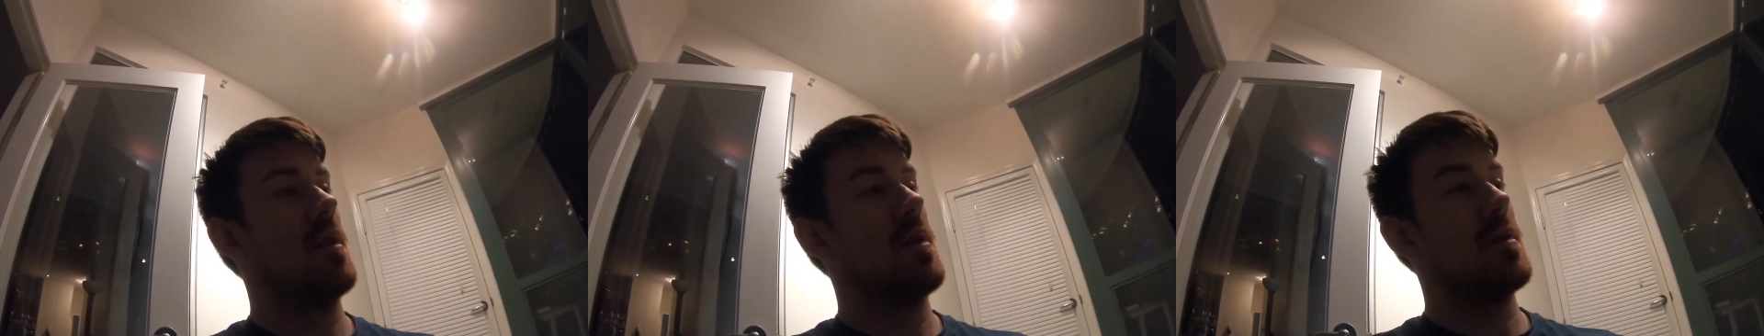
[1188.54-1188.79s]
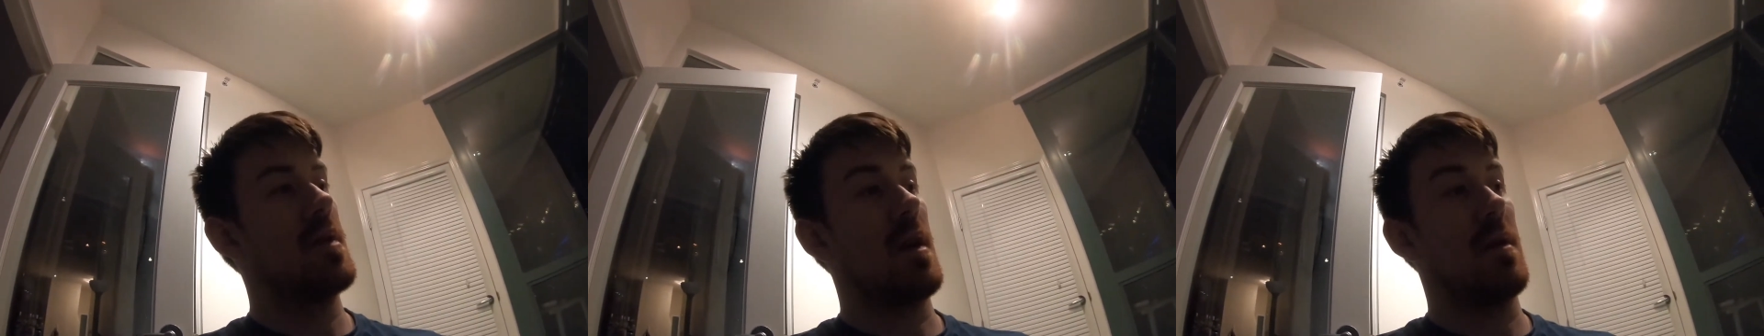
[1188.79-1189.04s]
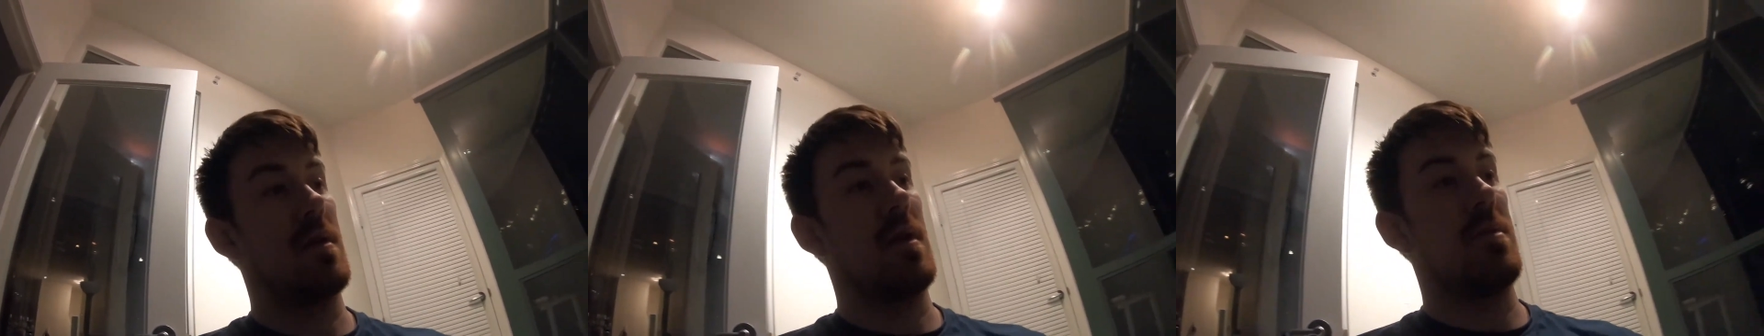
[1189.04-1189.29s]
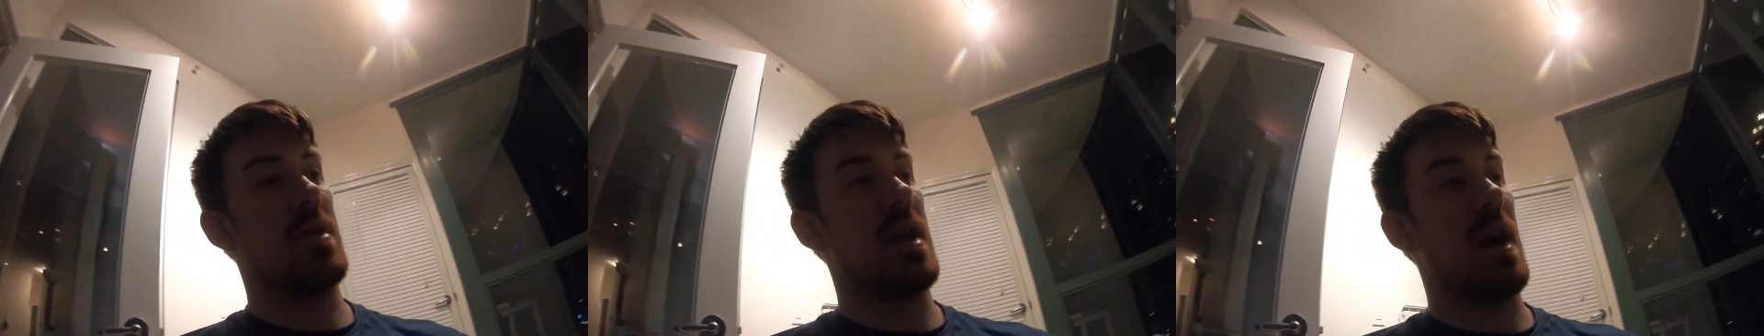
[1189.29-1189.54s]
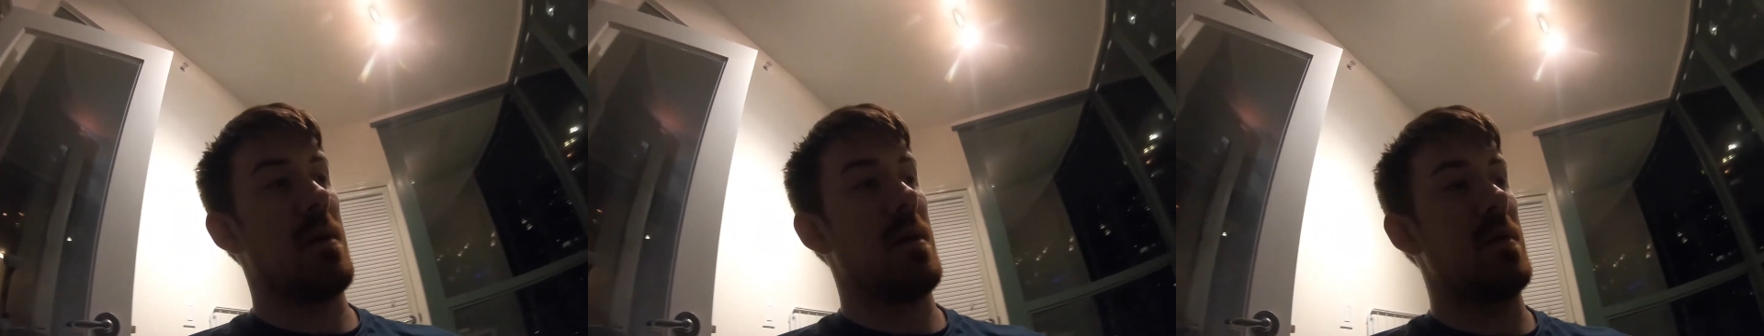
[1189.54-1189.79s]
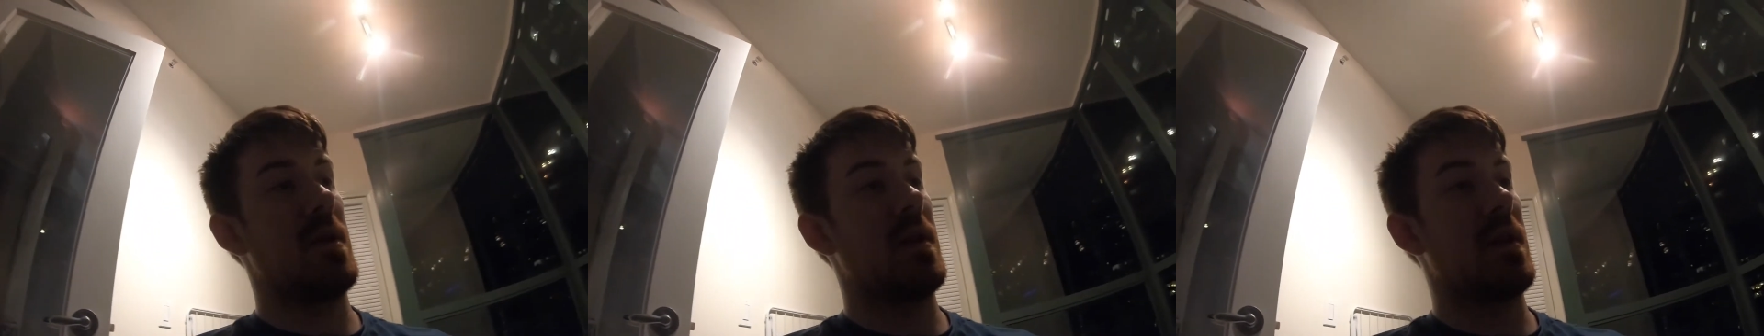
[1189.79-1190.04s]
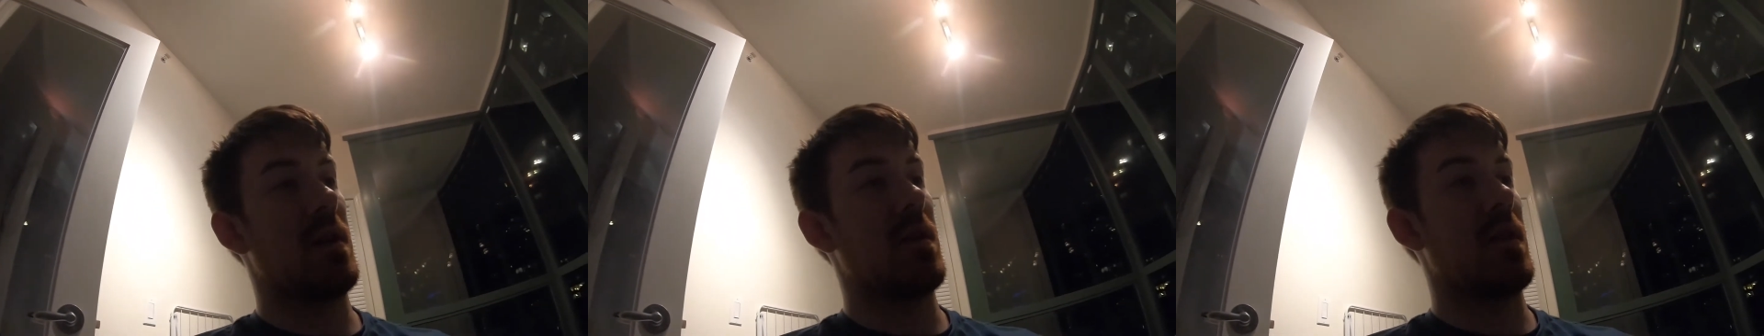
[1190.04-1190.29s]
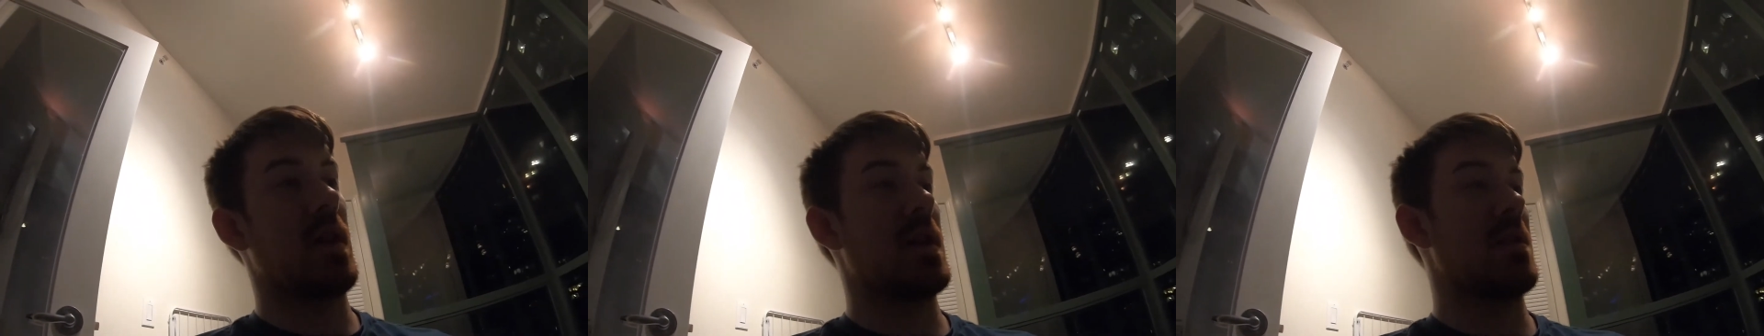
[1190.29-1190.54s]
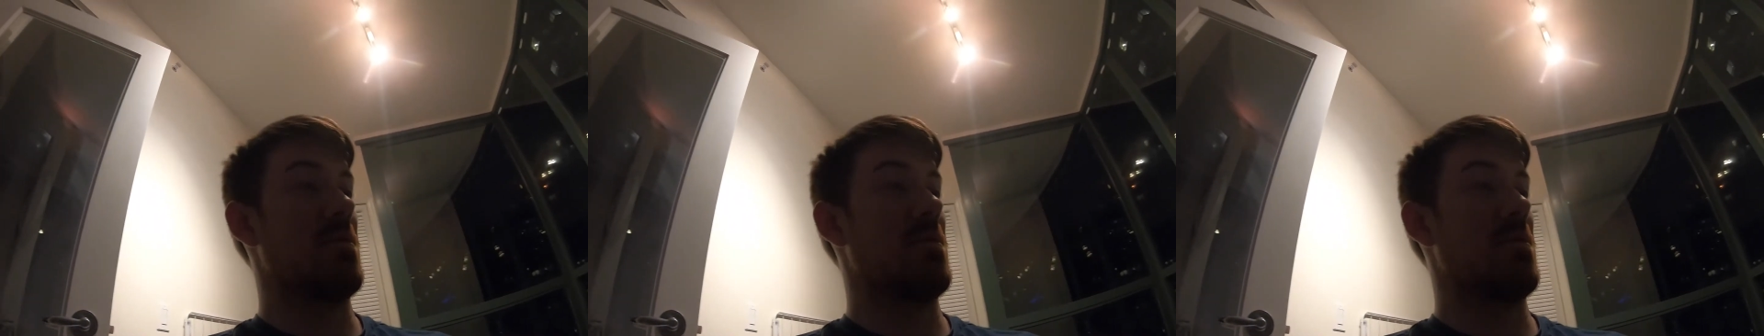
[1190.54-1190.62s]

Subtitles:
Yeah, I'm pretty happy with it. I'm gonna kind of